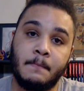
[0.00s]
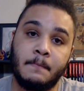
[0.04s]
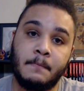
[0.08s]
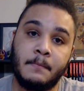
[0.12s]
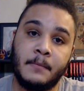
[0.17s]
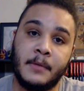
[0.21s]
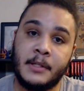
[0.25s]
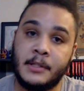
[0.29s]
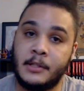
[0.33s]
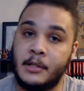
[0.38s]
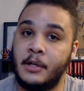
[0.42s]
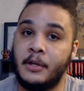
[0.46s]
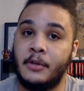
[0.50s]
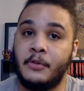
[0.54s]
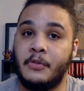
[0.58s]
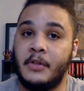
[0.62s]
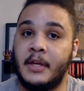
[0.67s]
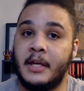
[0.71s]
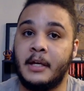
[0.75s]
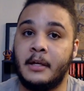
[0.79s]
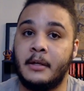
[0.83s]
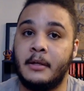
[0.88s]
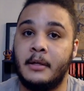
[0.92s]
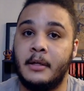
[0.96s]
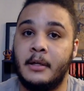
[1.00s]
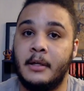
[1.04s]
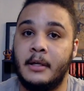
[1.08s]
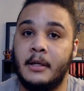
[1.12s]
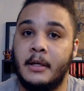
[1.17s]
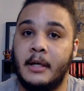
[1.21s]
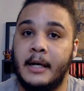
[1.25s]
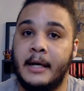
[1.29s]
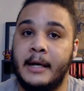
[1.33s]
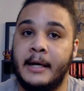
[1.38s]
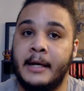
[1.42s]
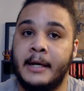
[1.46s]
is another thing.
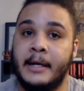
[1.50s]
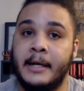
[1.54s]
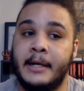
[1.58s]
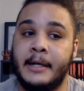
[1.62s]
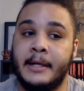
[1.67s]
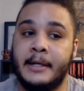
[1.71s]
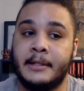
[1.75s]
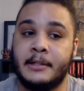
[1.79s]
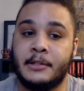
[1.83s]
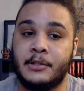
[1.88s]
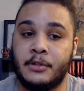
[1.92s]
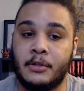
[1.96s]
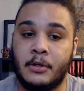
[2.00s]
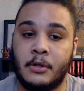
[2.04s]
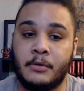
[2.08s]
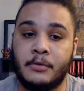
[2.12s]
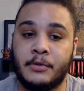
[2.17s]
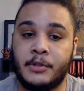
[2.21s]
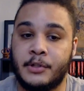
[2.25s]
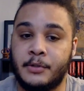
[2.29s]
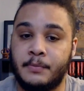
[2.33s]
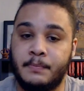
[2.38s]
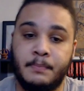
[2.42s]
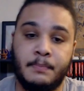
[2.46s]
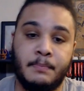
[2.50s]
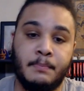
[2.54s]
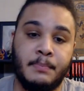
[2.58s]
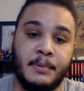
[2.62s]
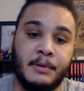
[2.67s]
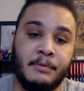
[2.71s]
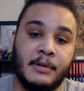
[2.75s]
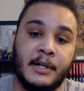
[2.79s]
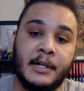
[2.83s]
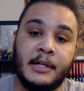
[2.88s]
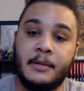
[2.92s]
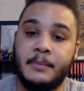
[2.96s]
And so just be
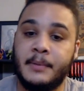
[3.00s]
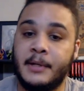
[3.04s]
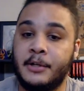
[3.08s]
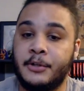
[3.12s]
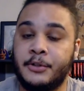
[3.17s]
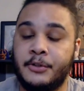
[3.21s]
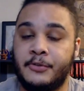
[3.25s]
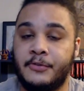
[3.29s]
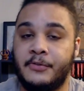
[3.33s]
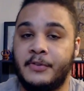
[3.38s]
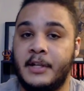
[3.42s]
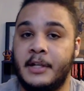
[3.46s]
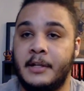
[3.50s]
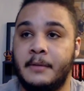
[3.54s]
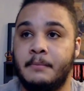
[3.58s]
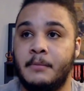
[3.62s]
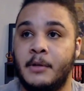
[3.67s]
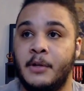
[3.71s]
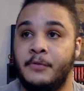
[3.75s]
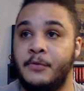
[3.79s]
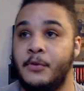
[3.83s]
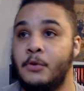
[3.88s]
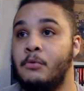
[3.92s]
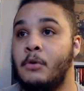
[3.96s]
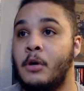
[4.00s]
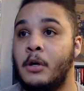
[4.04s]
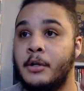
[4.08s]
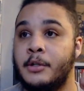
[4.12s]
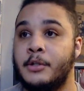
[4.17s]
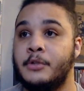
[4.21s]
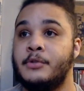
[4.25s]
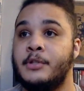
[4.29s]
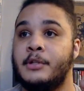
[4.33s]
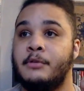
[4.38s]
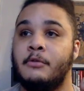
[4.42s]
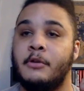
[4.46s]
ready to be on your feet. If you are
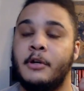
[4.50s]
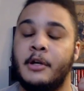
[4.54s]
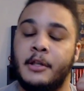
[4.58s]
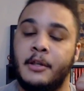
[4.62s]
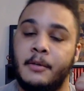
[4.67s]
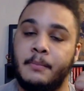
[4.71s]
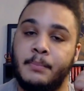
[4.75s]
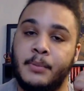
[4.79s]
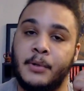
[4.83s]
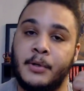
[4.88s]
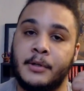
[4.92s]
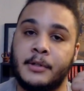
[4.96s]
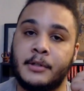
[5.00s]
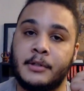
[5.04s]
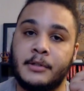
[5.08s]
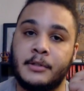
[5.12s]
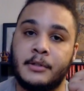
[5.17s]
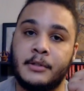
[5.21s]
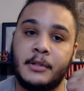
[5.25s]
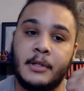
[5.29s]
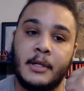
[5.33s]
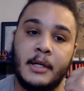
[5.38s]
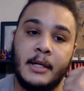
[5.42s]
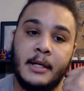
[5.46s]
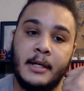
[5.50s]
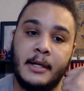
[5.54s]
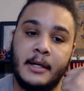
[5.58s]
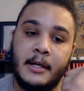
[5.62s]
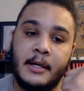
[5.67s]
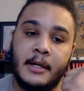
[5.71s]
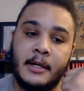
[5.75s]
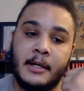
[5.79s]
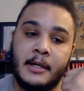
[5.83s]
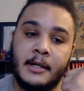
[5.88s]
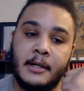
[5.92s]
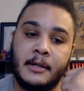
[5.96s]
using one of the books,
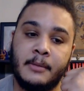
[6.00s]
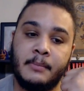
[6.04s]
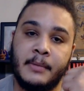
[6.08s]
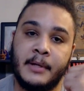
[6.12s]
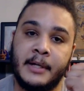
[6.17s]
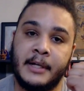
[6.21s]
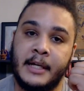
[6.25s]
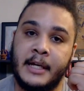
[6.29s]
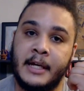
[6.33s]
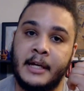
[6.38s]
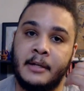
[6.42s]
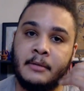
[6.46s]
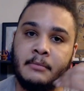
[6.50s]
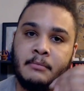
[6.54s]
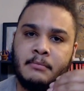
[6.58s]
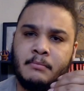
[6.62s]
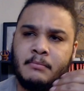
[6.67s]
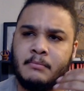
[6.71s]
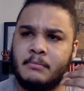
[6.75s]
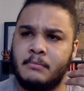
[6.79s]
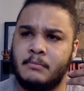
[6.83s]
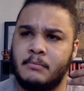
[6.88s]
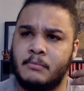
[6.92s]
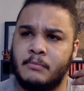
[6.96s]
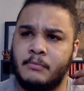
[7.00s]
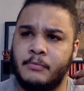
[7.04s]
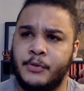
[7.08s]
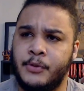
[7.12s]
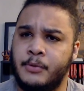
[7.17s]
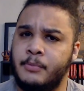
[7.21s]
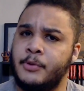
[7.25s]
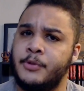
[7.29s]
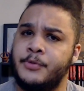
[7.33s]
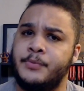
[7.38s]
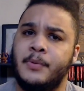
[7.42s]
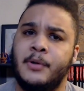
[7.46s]
again, for the
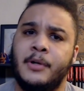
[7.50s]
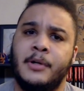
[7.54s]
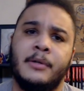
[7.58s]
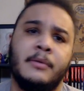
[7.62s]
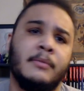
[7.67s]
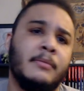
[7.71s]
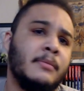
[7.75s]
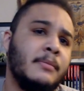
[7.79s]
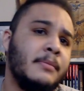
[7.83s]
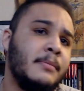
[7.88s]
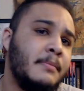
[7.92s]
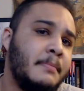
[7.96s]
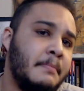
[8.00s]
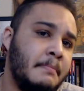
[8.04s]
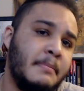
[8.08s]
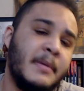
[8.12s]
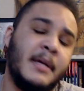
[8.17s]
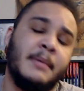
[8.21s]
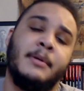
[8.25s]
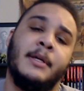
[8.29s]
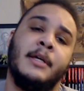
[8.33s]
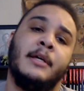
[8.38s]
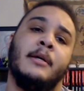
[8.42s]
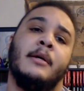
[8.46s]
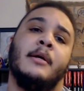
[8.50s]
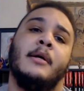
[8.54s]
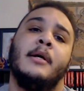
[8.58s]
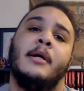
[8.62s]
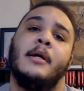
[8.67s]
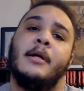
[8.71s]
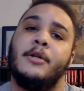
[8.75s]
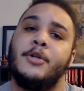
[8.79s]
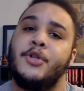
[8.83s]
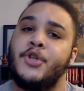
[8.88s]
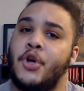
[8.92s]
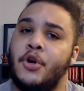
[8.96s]
most part, maybe
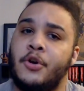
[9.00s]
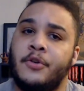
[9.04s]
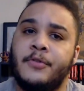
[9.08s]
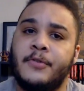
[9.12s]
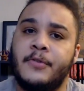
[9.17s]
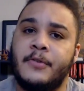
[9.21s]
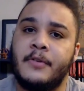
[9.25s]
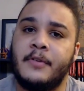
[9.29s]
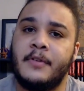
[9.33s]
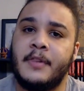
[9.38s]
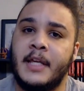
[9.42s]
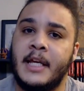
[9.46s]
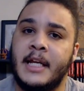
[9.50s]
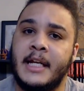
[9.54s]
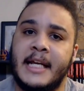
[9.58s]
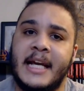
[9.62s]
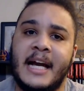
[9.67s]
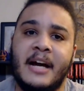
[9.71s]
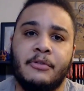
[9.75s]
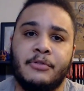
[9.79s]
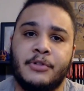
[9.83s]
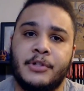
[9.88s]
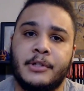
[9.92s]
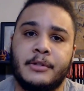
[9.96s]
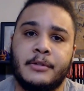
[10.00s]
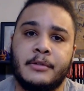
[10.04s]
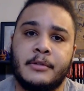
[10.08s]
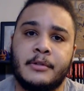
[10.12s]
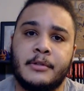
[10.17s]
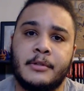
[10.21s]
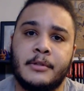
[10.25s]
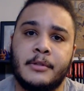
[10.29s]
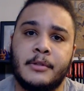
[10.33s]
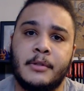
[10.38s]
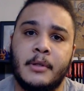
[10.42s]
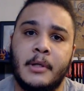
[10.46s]
nerf the
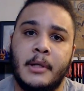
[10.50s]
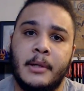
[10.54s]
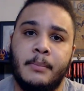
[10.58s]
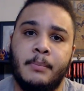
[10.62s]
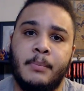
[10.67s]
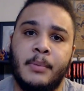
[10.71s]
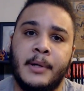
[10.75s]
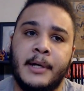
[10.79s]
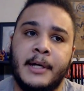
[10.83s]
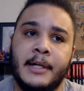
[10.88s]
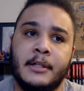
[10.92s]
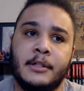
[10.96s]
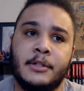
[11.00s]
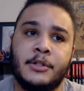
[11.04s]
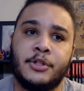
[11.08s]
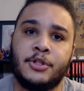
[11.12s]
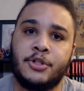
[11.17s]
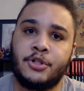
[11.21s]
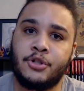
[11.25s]
encounters, but just